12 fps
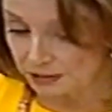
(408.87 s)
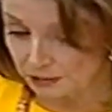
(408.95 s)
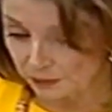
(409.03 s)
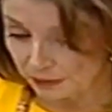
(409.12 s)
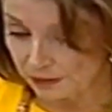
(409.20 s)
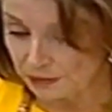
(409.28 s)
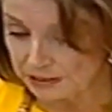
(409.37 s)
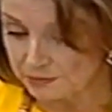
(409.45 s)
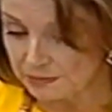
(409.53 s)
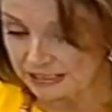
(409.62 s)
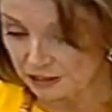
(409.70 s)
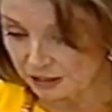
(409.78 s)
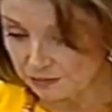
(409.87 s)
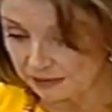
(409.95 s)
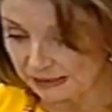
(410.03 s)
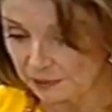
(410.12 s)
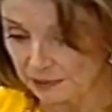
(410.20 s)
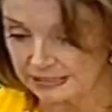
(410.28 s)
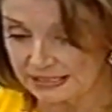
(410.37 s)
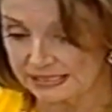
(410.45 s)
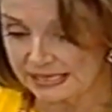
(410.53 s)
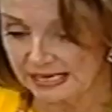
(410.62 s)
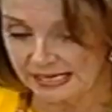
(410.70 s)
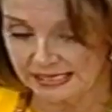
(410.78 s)
he was mentioned, but I want
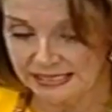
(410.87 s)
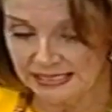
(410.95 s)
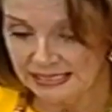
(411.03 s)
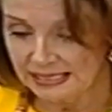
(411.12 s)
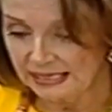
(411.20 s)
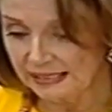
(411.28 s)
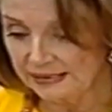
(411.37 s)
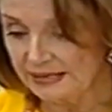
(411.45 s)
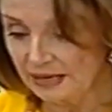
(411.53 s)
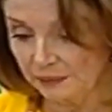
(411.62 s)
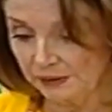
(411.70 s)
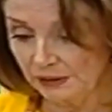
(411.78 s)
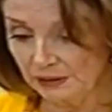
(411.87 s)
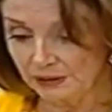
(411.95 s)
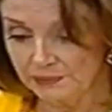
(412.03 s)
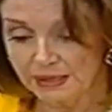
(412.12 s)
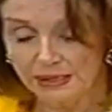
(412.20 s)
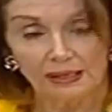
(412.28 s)
to say that we are